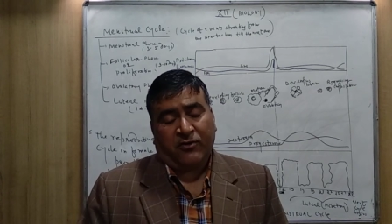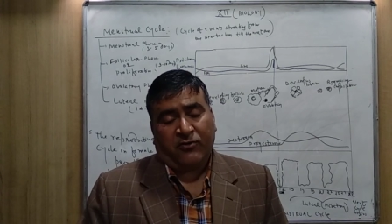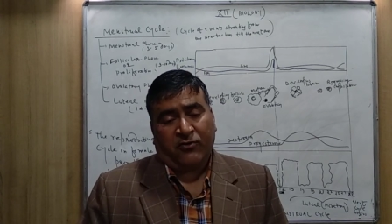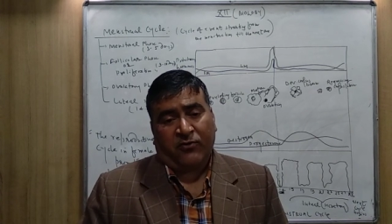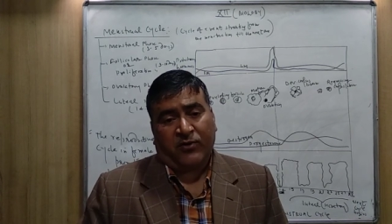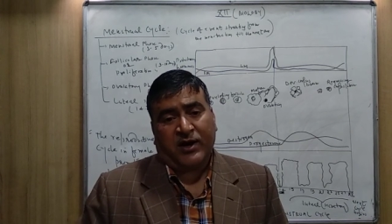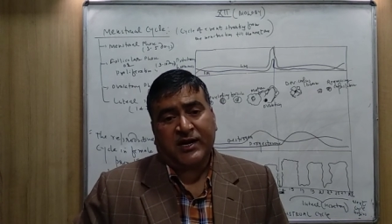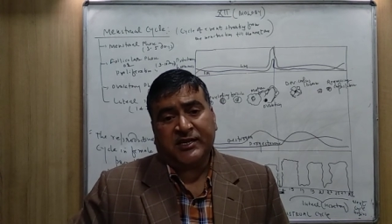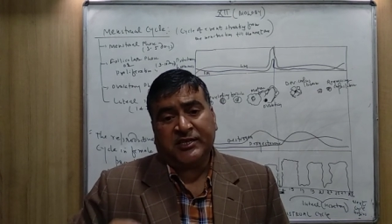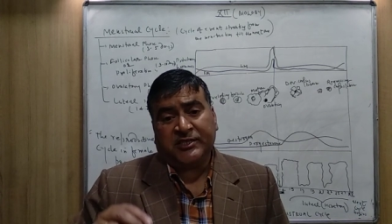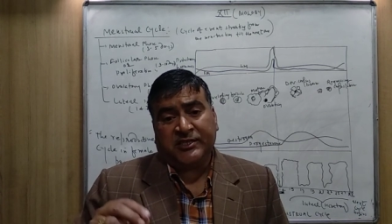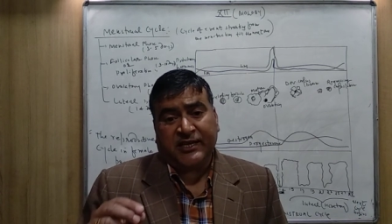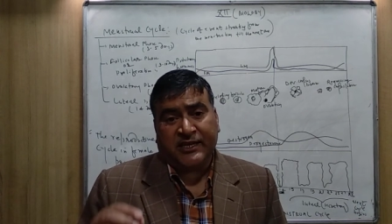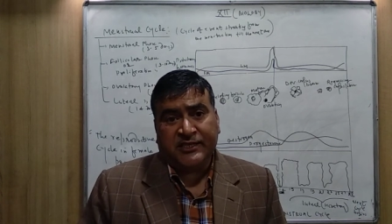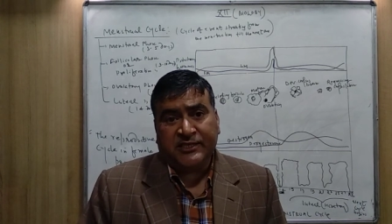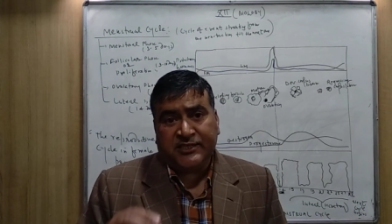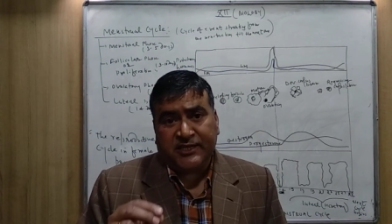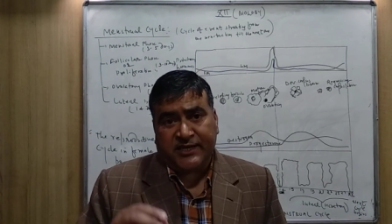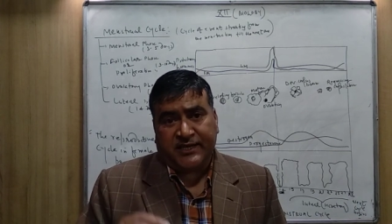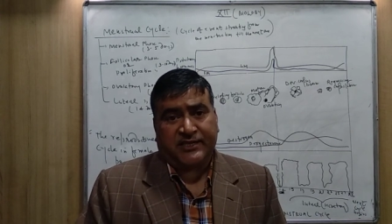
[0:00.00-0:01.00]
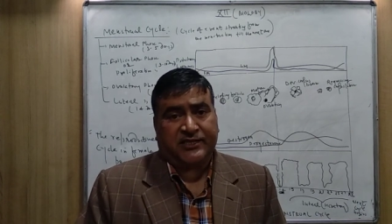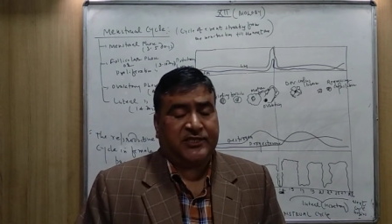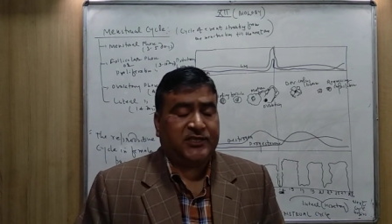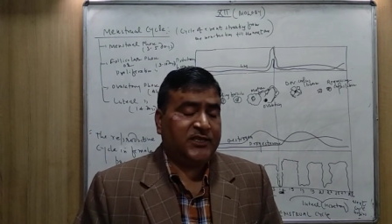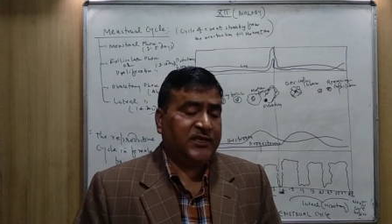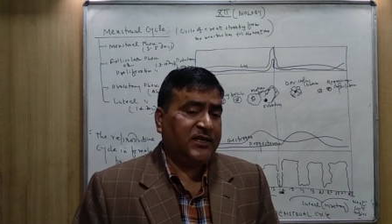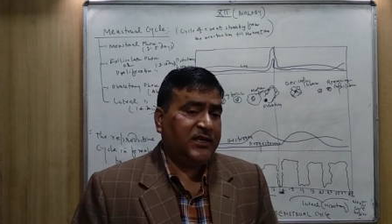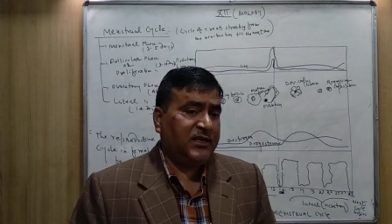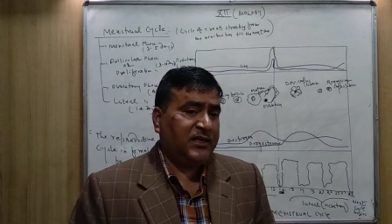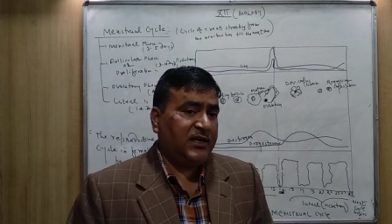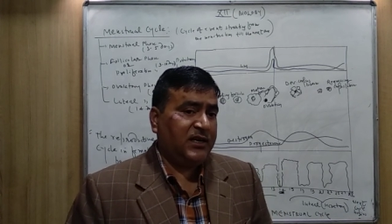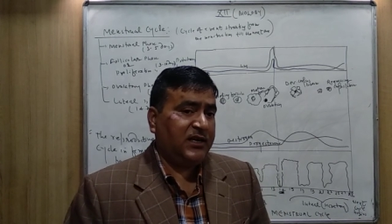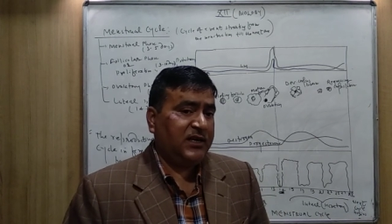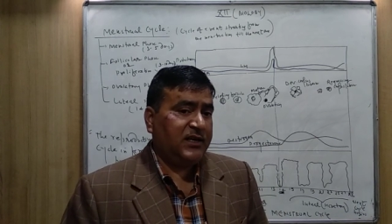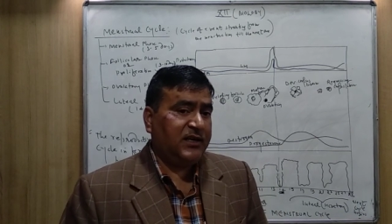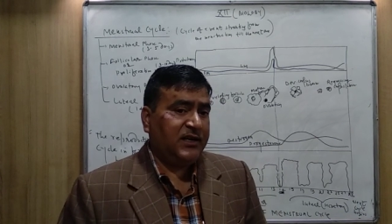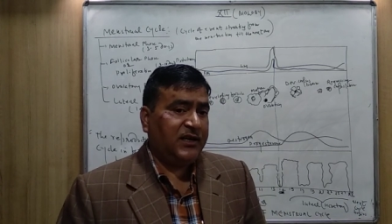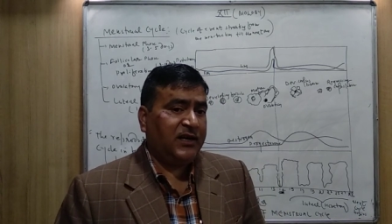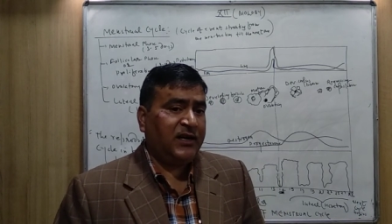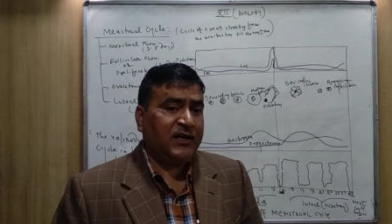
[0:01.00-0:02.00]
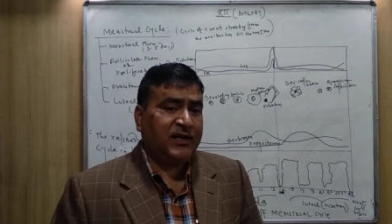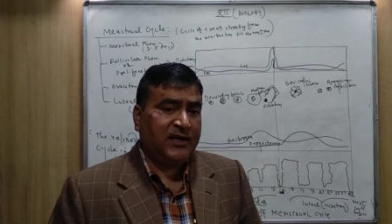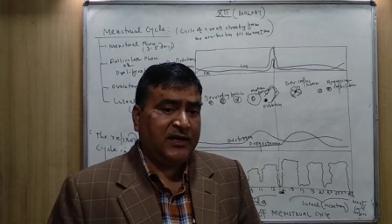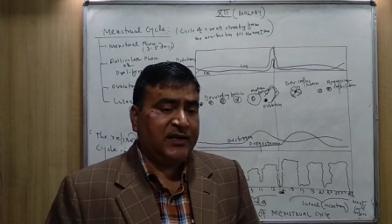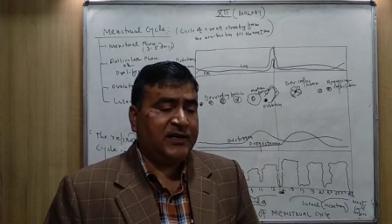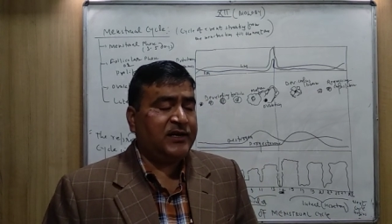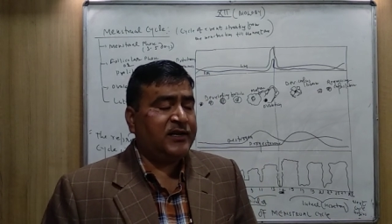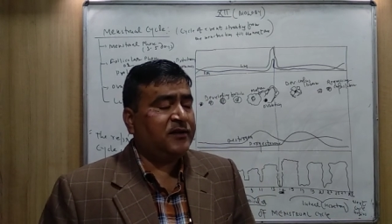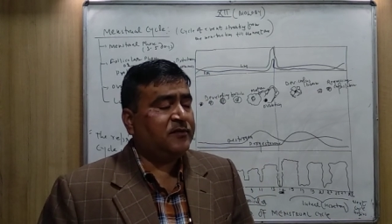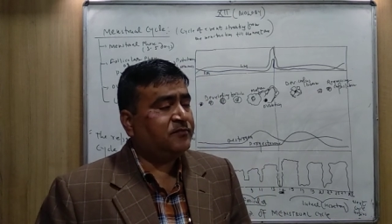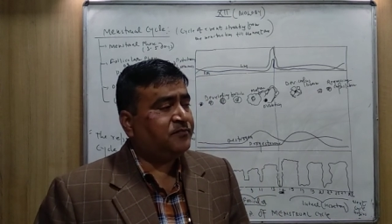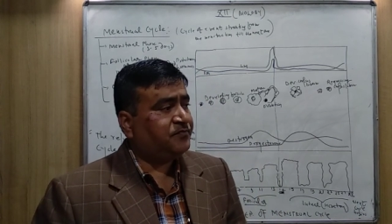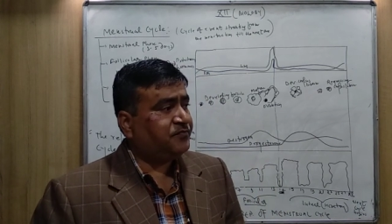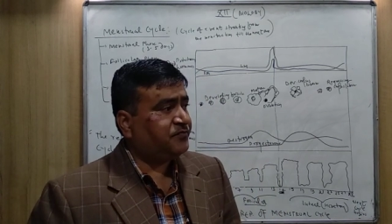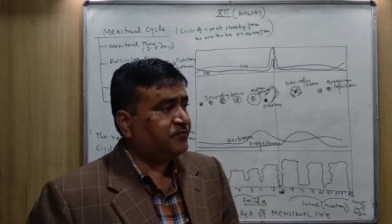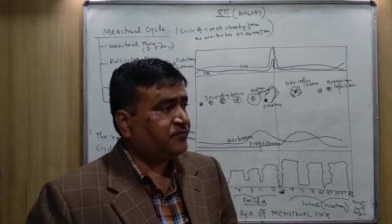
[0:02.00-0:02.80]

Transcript: what changes occur